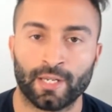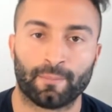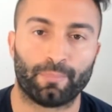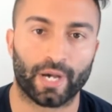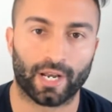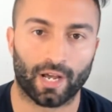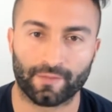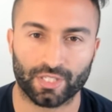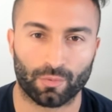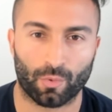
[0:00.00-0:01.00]
But
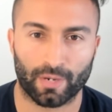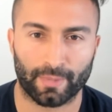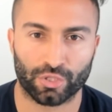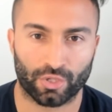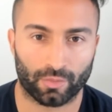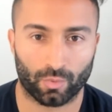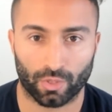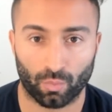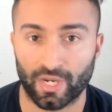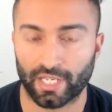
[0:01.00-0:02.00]
obviously we want to make sure that
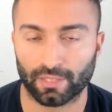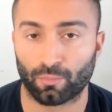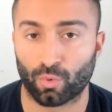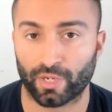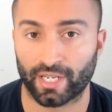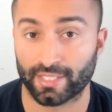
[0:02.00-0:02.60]
we're winning the morning